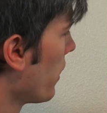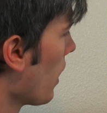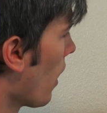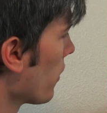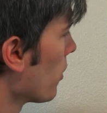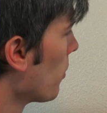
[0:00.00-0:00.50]

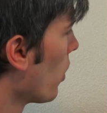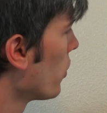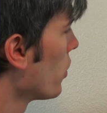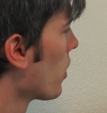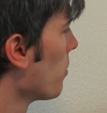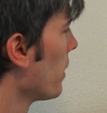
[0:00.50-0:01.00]
the other
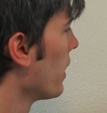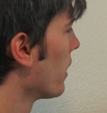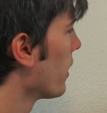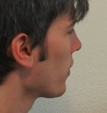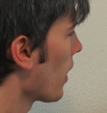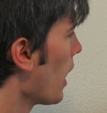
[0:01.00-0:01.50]
mode you can be
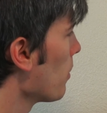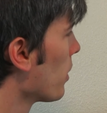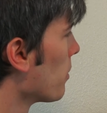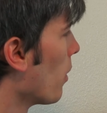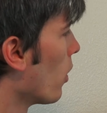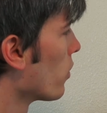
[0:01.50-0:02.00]
in is
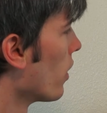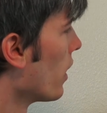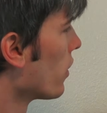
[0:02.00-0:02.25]
hybrid mode.